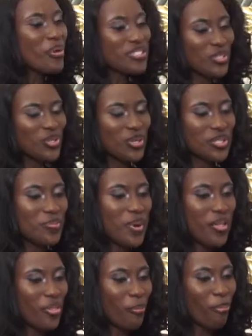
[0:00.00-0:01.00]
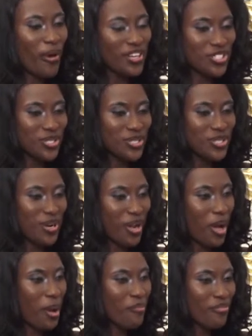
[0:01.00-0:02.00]
Rita, you talked about the pressures that
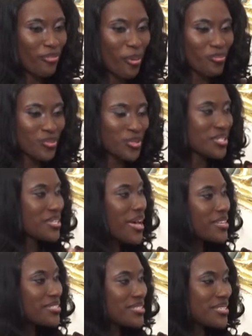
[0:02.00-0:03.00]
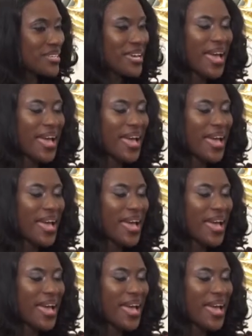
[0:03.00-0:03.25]
come from society,